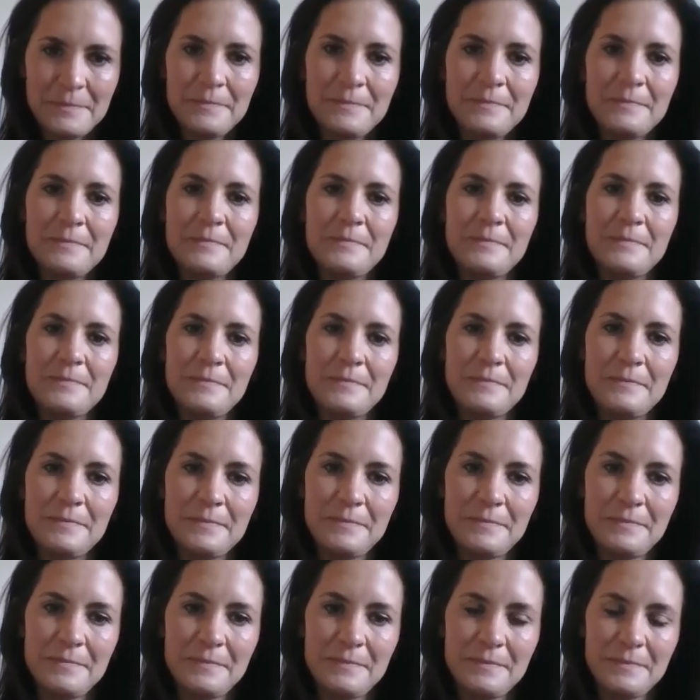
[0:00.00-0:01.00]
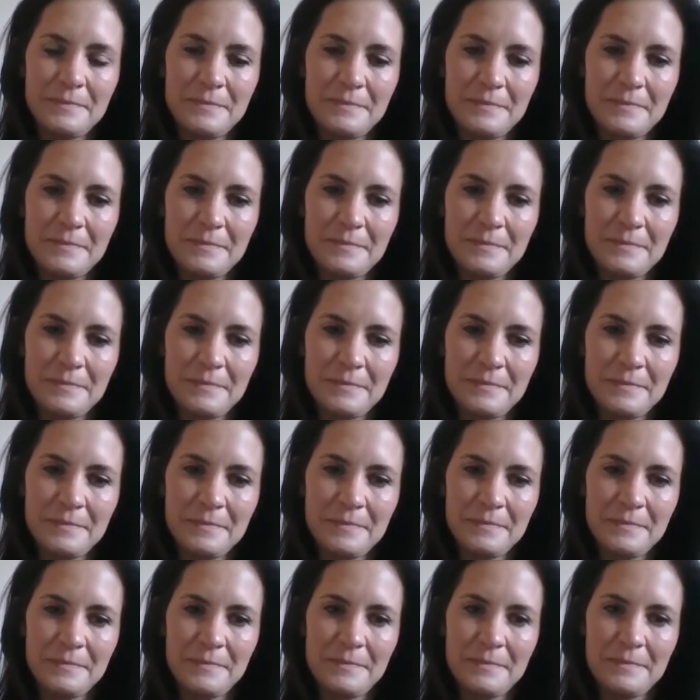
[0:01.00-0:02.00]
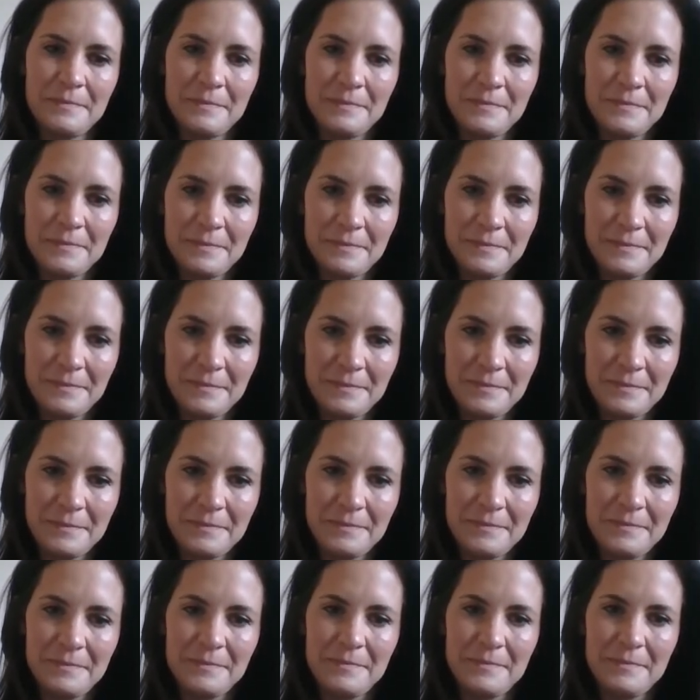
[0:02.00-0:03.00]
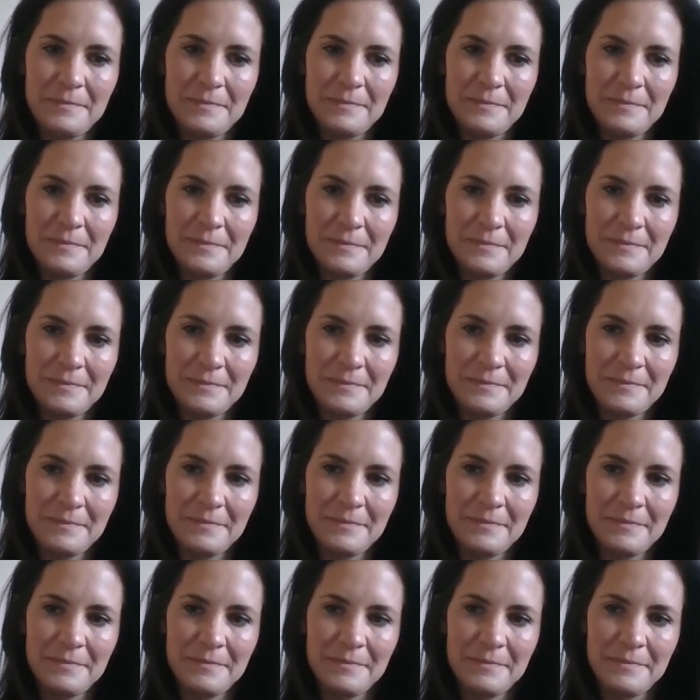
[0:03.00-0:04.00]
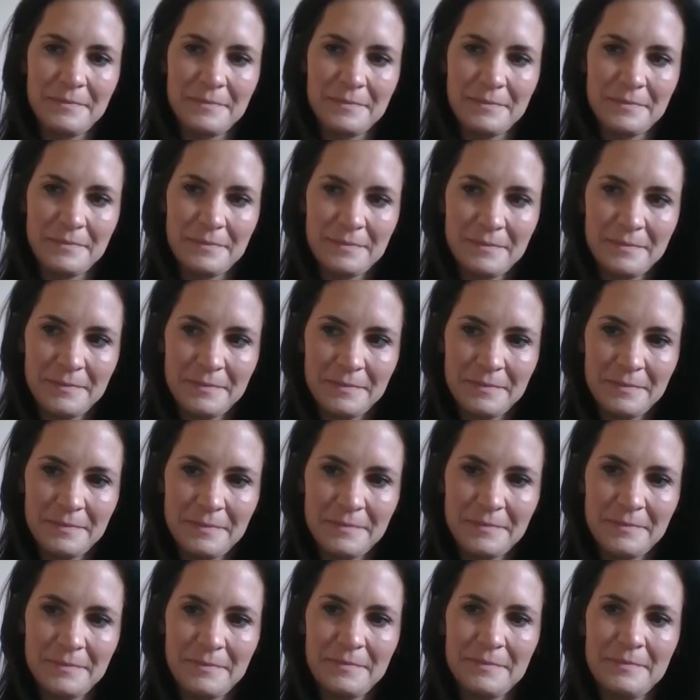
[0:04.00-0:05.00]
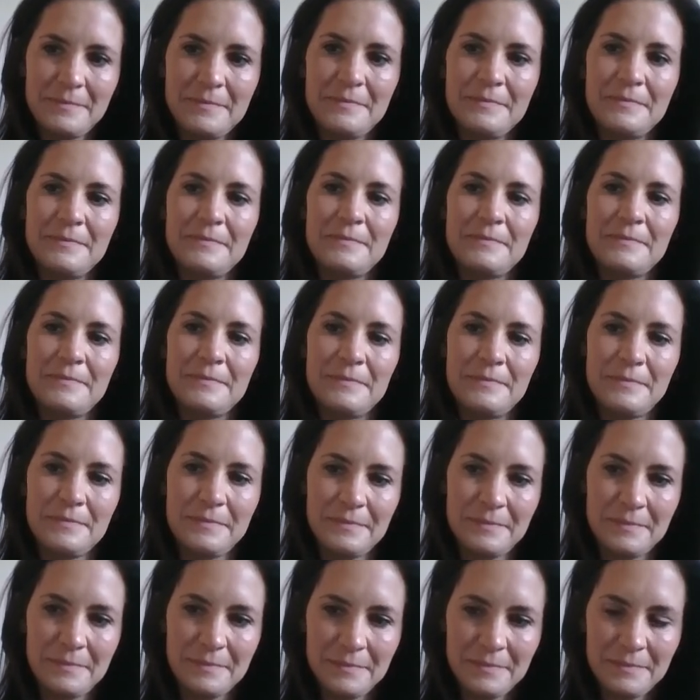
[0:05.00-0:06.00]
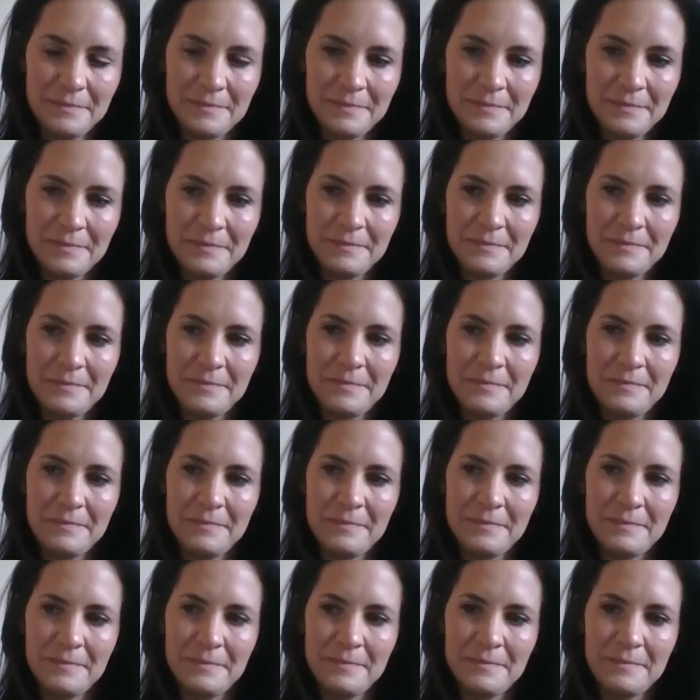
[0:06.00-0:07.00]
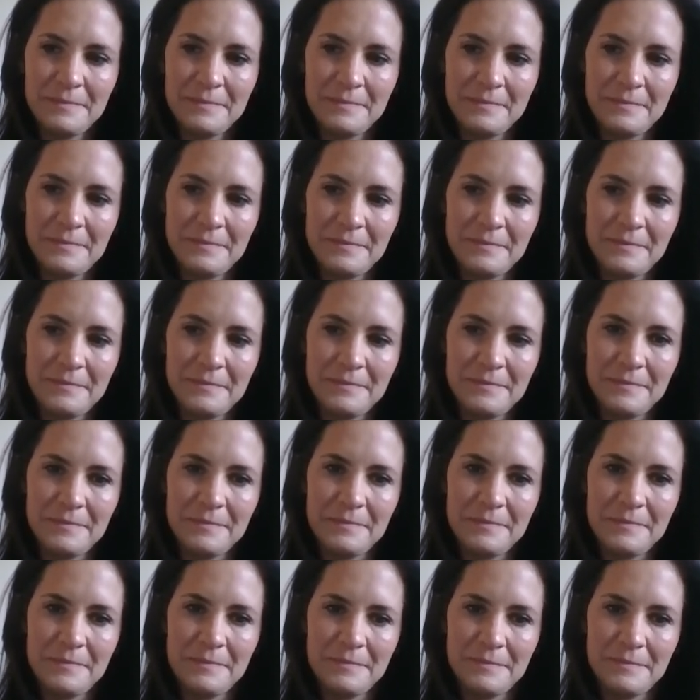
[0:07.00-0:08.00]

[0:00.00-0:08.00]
(silent)